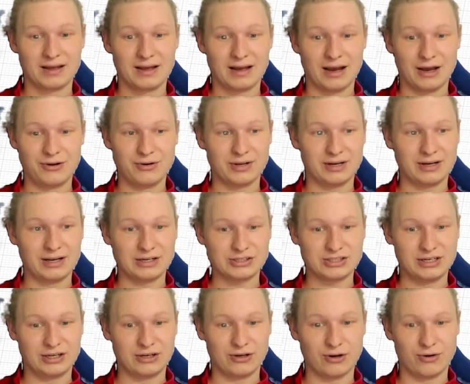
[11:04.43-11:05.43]
And you can actually
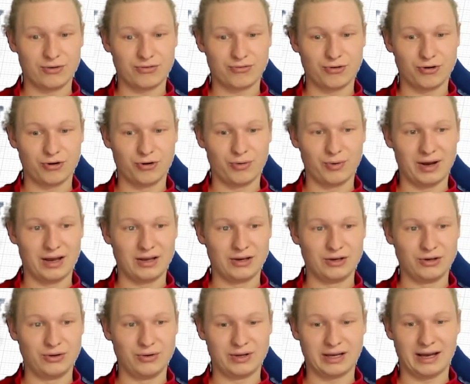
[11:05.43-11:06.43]
go through and
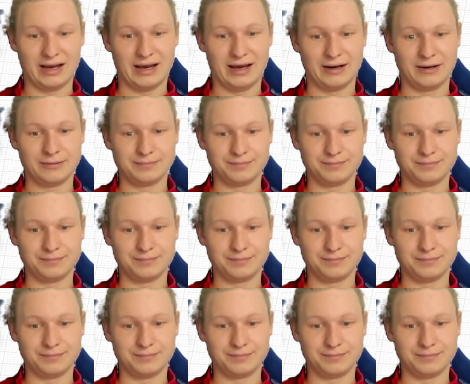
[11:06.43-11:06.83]
you can